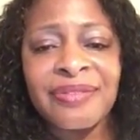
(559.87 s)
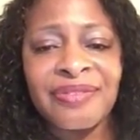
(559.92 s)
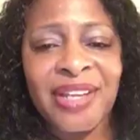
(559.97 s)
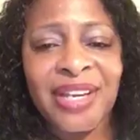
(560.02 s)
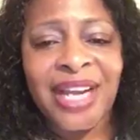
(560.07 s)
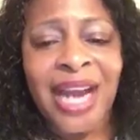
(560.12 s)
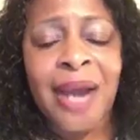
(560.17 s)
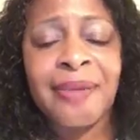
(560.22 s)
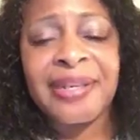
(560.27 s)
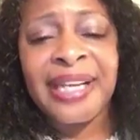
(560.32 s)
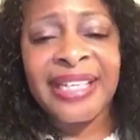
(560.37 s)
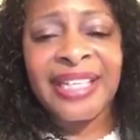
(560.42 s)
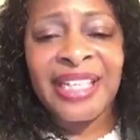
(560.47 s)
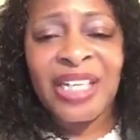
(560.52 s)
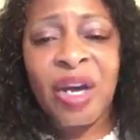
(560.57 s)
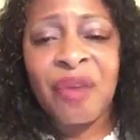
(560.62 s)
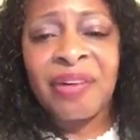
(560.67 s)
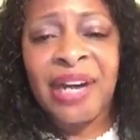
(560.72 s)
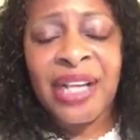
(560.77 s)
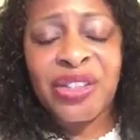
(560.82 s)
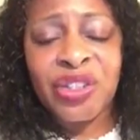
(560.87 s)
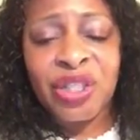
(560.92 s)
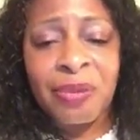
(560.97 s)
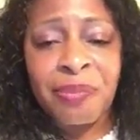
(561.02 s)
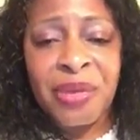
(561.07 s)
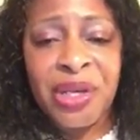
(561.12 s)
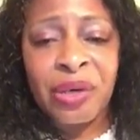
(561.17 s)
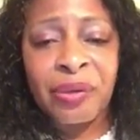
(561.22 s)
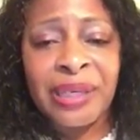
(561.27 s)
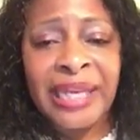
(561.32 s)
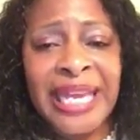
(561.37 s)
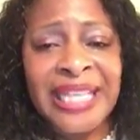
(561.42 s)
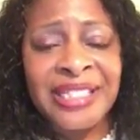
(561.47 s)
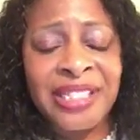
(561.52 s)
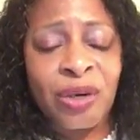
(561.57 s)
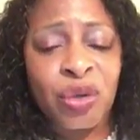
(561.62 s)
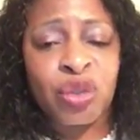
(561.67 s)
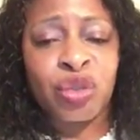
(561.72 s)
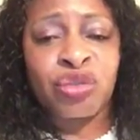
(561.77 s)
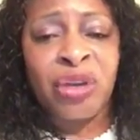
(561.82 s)
they get over there to the Middle East
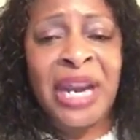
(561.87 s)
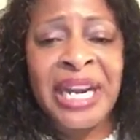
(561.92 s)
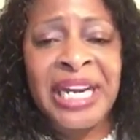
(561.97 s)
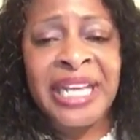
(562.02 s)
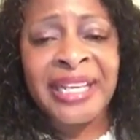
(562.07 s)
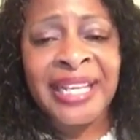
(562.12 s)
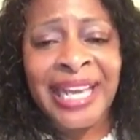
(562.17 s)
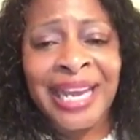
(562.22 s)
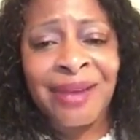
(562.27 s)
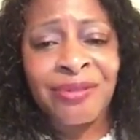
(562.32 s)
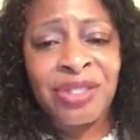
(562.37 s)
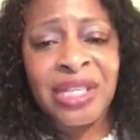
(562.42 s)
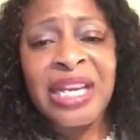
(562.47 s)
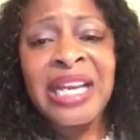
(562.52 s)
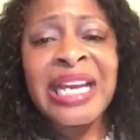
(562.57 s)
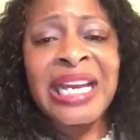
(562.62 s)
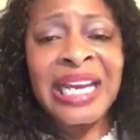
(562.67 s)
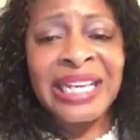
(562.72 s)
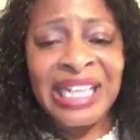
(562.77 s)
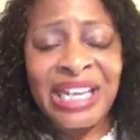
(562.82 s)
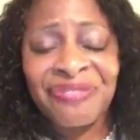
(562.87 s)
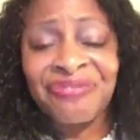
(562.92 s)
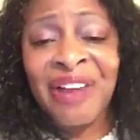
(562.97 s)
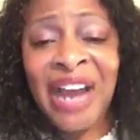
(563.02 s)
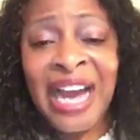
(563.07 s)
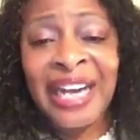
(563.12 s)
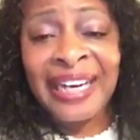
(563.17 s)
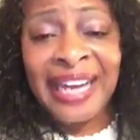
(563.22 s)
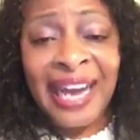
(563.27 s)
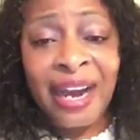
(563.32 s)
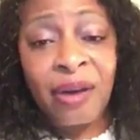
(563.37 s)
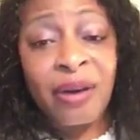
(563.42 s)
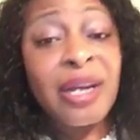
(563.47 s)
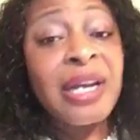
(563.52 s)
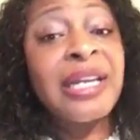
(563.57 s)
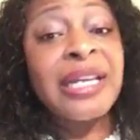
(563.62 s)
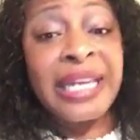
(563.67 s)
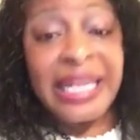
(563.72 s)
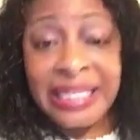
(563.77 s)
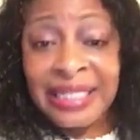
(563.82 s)
in those training camps, and they find out
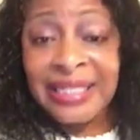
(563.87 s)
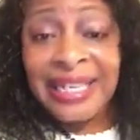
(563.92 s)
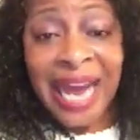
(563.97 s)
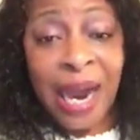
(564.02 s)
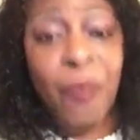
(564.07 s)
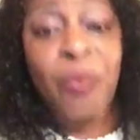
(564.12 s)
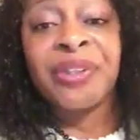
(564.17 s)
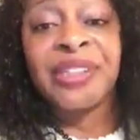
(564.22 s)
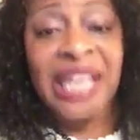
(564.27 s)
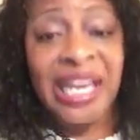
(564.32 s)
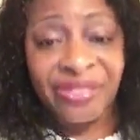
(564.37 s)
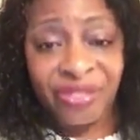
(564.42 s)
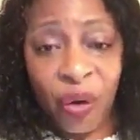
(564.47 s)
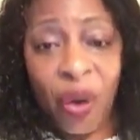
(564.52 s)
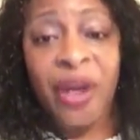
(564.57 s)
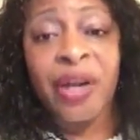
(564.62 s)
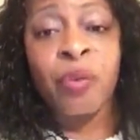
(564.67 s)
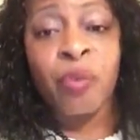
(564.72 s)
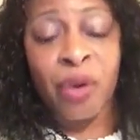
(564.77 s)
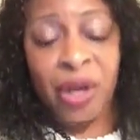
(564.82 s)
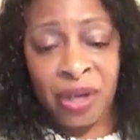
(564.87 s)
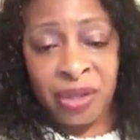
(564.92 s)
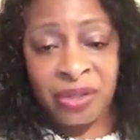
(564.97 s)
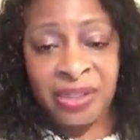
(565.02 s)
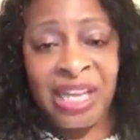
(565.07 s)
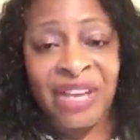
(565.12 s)
it's not what they thought it was.